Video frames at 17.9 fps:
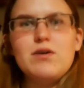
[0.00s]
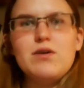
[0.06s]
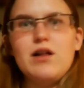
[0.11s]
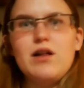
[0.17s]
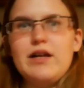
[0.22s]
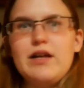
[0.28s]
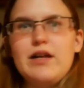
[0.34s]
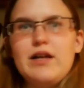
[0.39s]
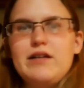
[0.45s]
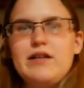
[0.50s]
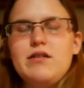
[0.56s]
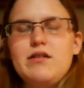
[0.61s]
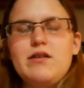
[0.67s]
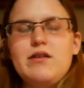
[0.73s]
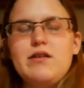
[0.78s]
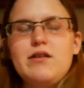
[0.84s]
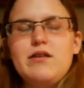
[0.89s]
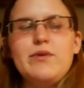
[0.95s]
and,
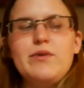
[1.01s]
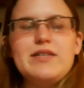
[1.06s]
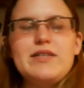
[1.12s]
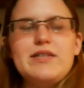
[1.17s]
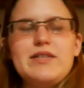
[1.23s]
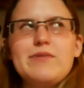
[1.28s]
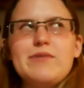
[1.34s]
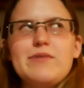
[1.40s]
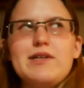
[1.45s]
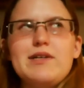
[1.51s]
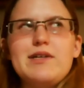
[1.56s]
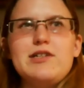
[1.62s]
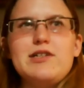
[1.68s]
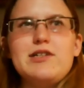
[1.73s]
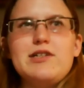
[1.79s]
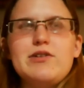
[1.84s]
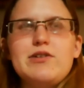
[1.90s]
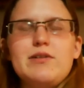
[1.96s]
well, it's not really
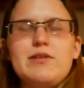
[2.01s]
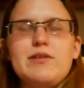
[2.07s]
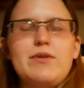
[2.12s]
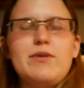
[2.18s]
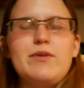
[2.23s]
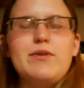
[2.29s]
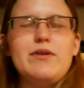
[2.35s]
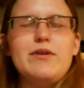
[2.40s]
treatable.